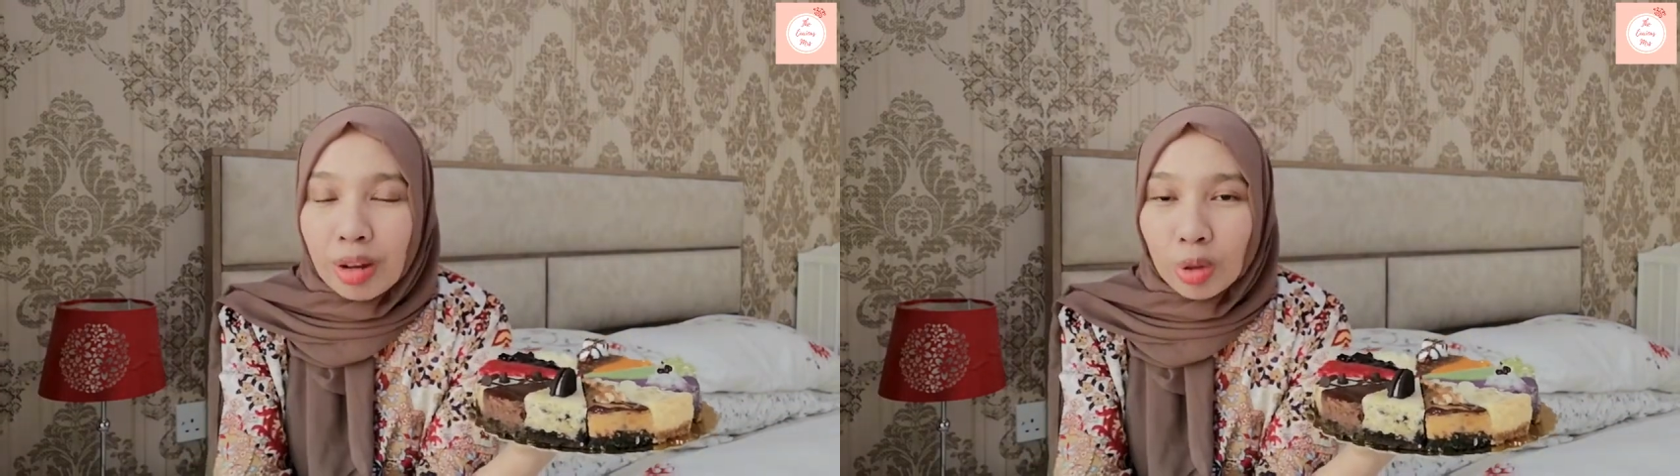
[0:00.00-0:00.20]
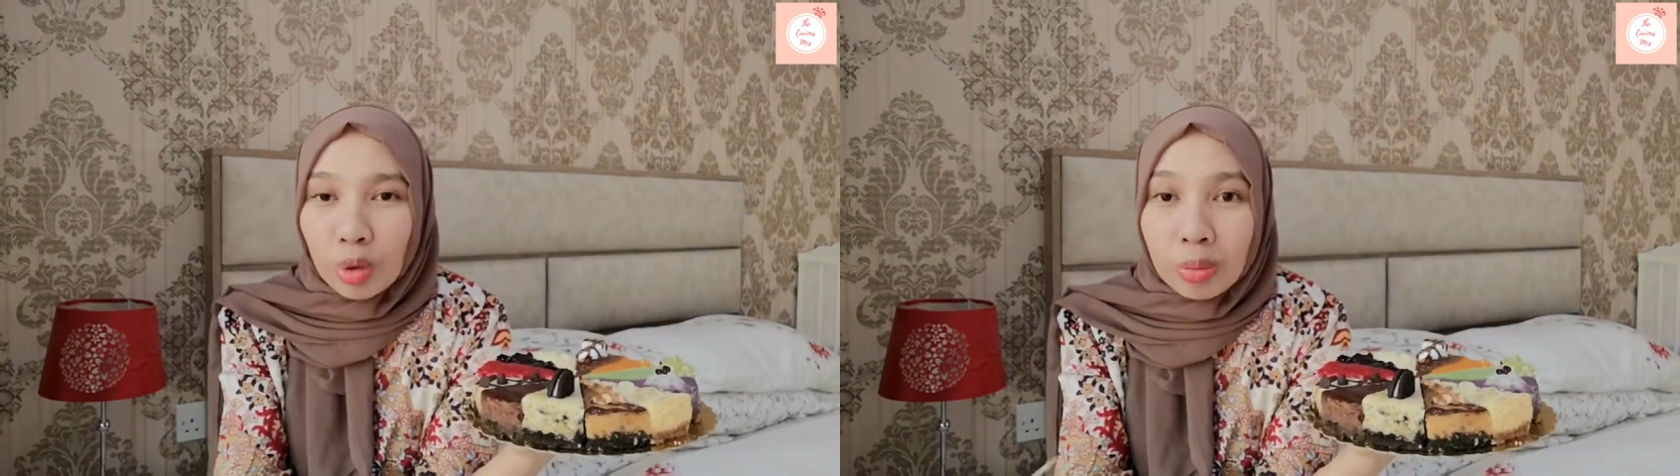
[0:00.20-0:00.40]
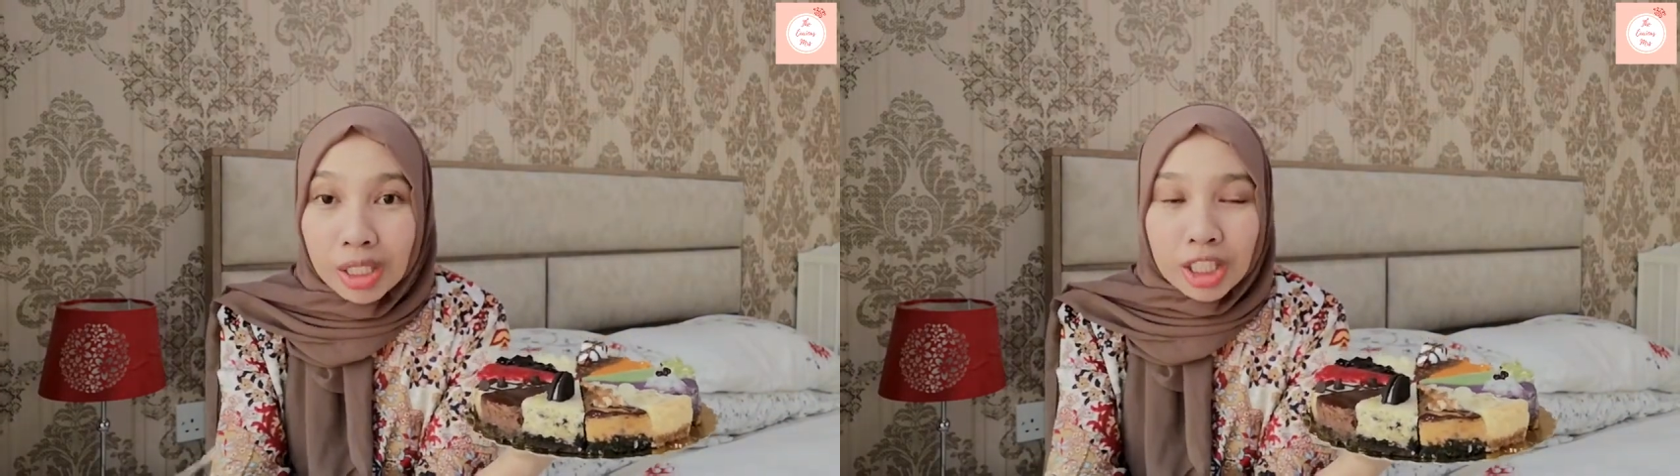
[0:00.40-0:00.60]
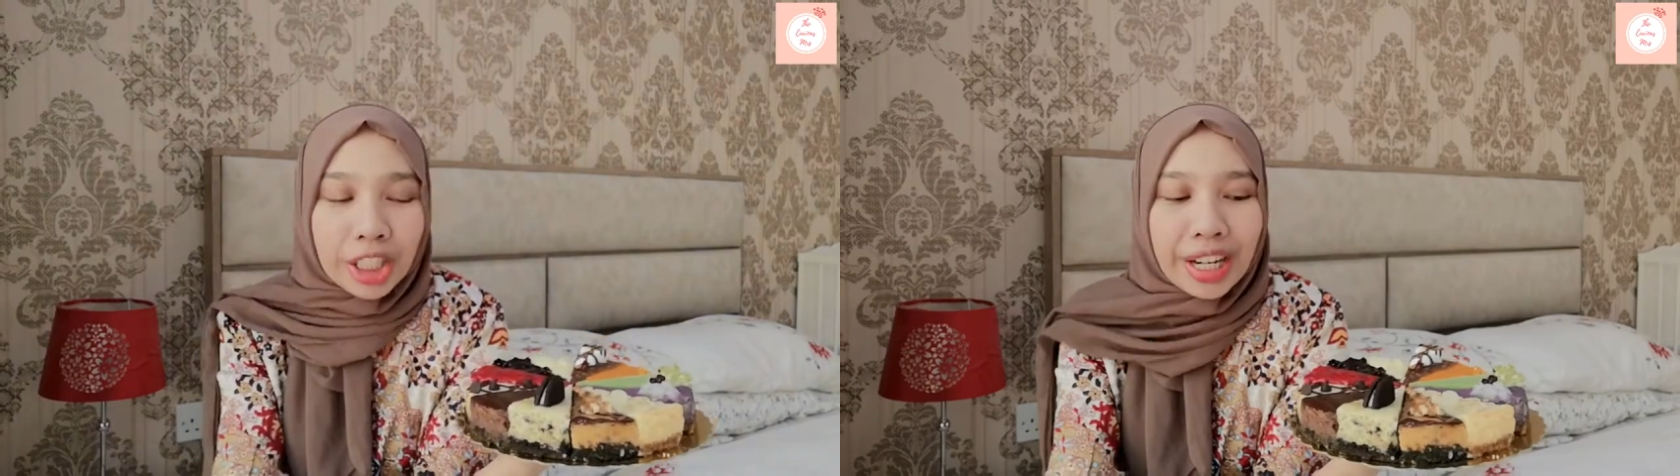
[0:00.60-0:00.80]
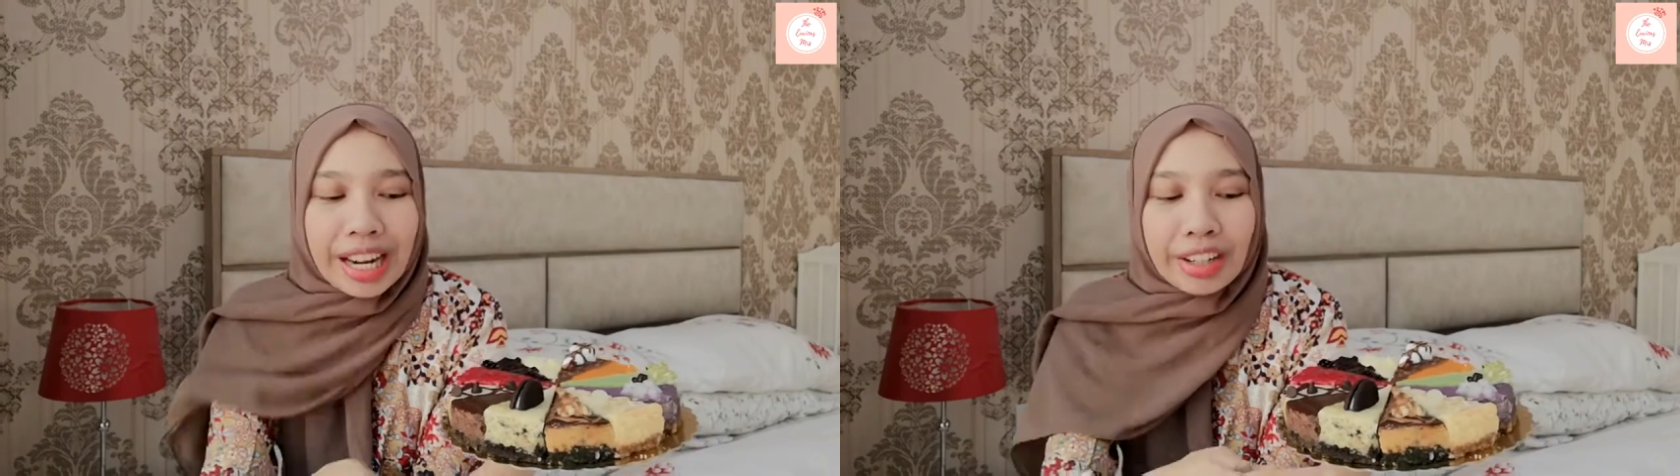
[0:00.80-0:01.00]
now to
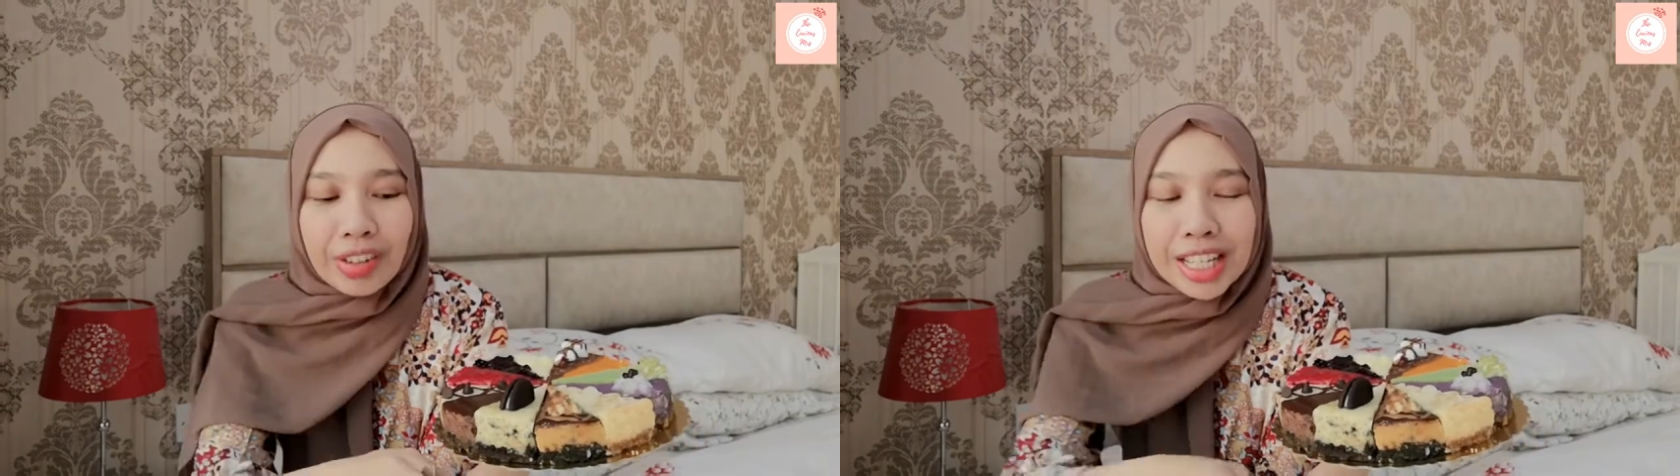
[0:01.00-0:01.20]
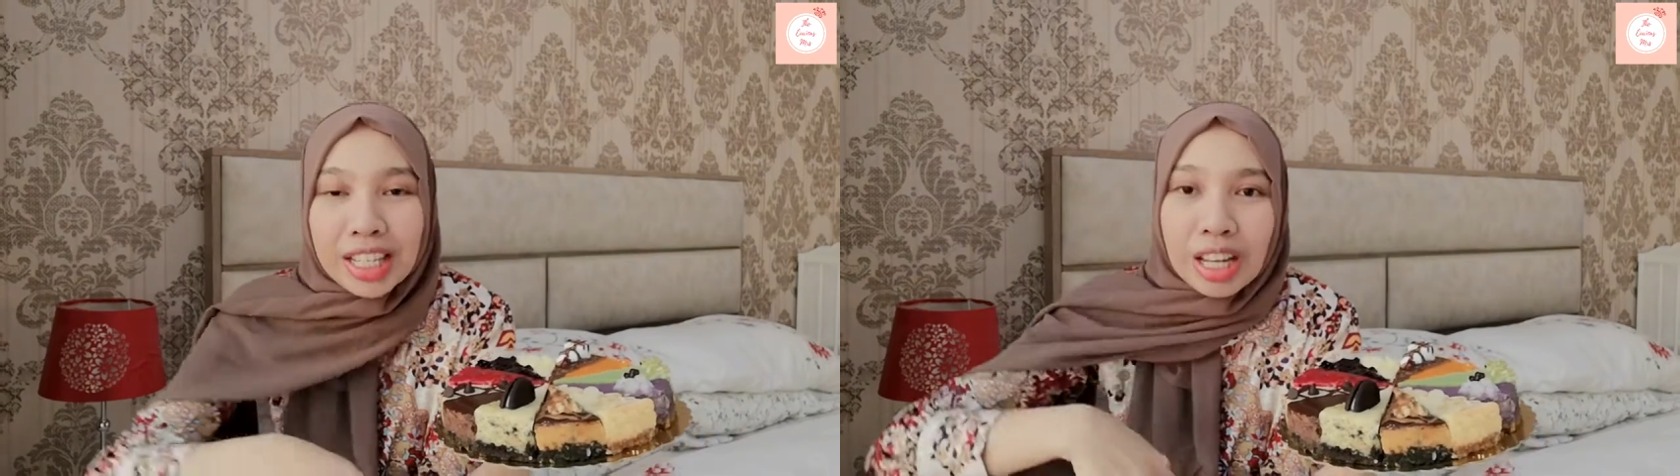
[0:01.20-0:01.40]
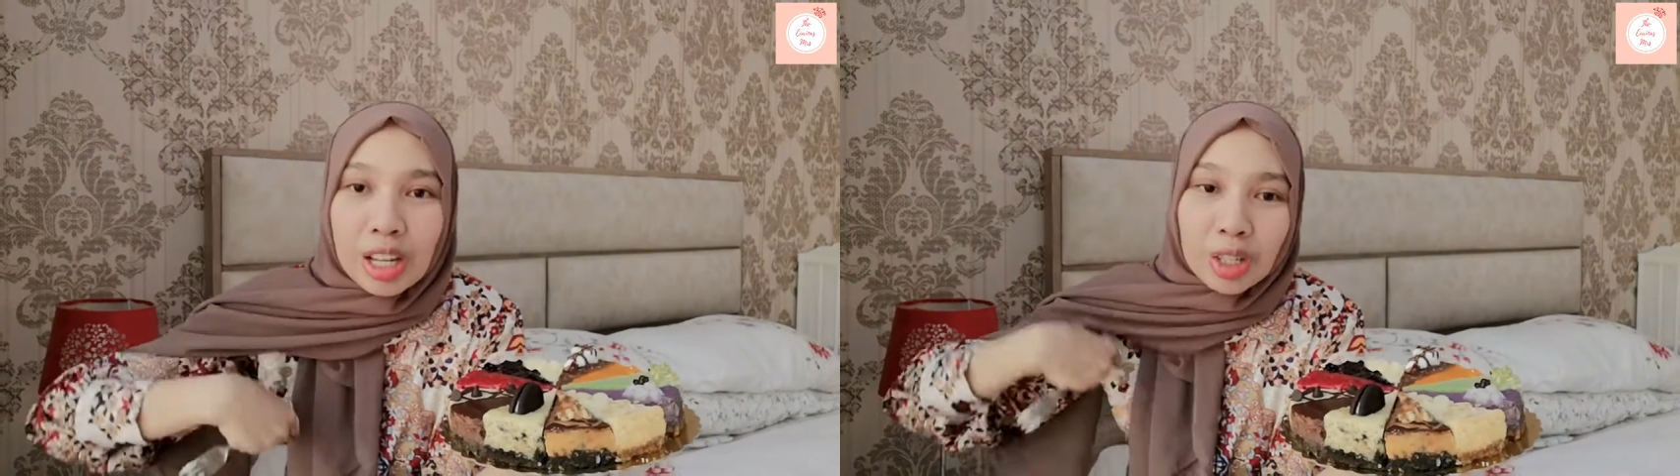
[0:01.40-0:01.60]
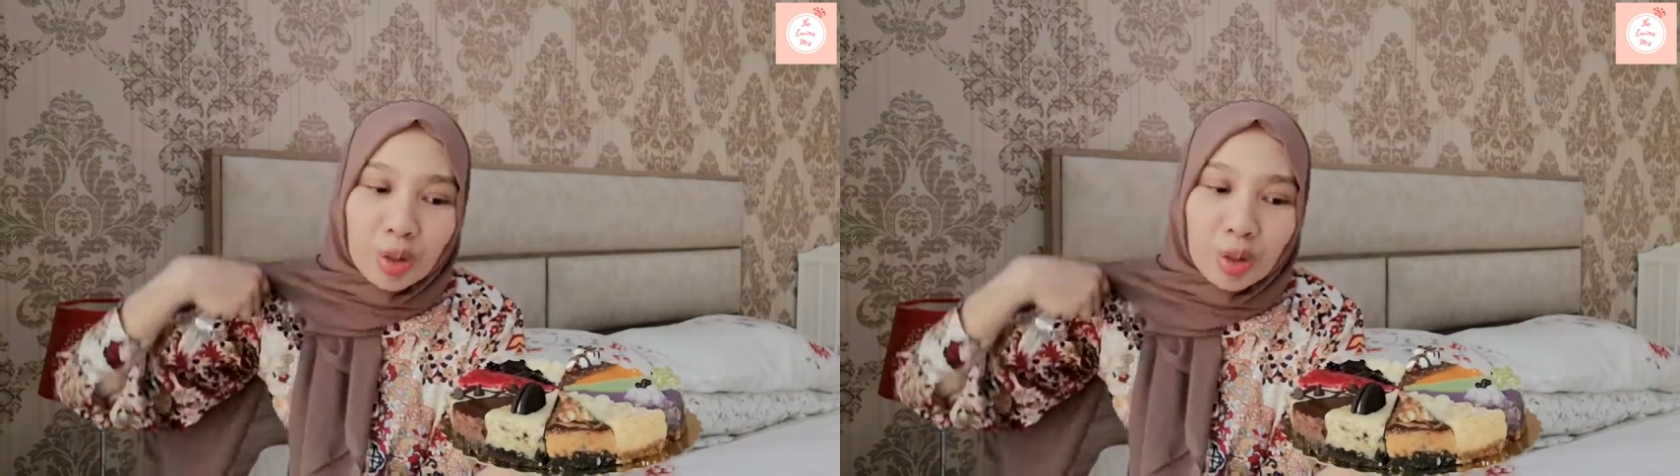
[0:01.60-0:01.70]
Mustard Diaries.